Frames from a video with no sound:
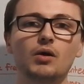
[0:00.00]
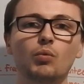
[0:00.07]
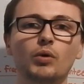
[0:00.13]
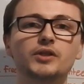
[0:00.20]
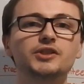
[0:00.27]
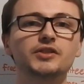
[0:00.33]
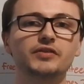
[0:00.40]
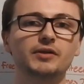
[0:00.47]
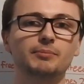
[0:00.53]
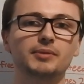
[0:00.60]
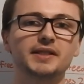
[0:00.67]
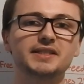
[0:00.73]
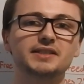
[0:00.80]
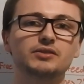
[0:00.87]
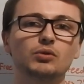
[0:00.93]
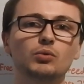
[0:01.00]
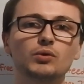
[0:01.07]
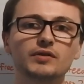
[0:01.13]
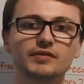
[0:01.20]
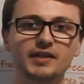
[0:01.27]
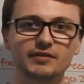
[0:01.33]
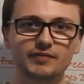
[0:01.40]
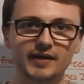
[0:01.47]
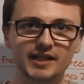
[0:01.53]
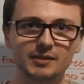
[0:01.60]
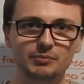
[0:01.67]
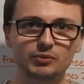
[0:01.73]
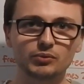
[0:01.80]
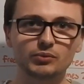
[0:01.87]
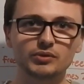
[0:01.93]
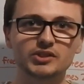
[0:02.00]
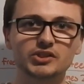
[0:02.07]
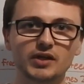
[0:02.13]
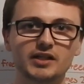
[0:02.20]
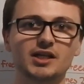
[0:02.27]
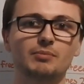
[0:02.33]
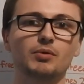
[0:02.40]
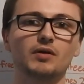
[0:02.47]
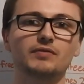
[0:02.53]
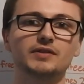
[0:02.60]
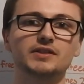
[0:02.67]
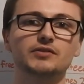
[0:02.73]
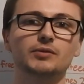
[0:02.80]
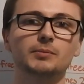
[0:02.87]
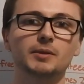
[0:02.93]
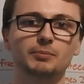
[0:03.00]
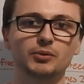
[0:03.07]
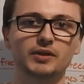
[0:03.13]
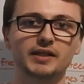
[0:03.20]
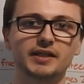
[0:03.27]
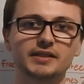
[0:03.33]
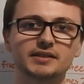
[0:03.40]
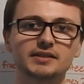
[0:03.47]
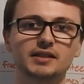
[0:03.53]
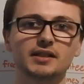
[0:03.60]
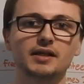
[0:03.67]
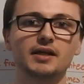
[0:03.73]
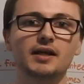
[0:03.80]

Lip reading: once you've completed all of the available sign-up offers from the bookies.